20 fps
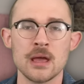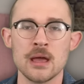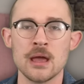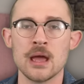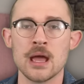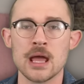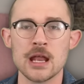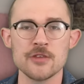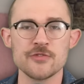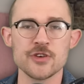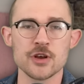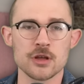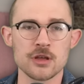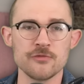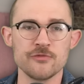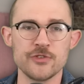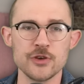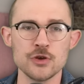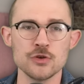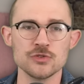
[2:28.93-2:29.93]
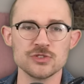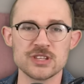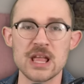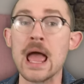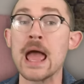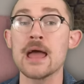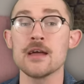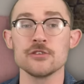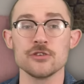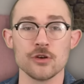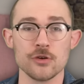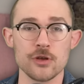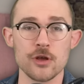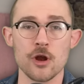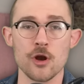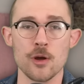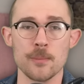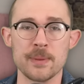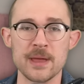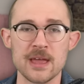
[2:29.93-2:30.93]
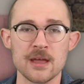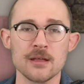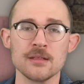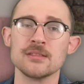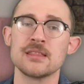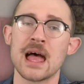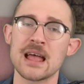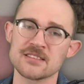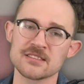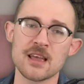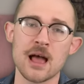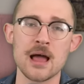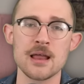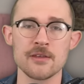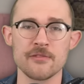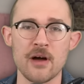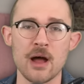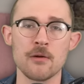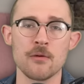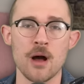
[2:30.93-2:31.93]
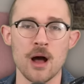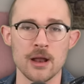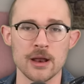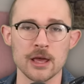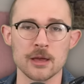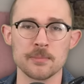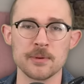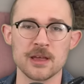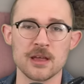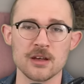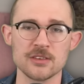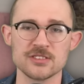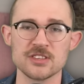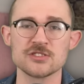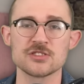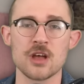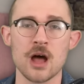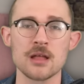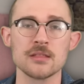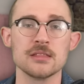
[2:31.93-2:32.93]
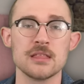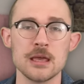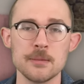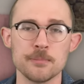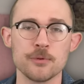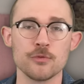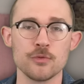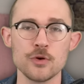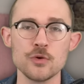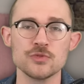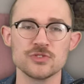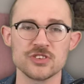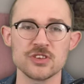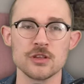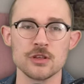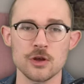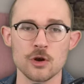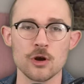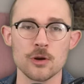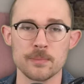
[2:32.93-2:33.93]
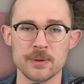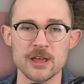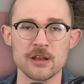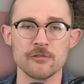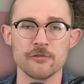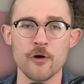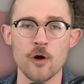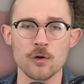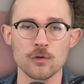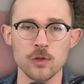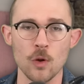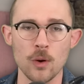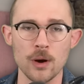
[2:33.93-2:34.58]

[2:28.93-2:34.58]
And if you're confused and you're European, that's kind of ironic because it's got deep roots in European folklore.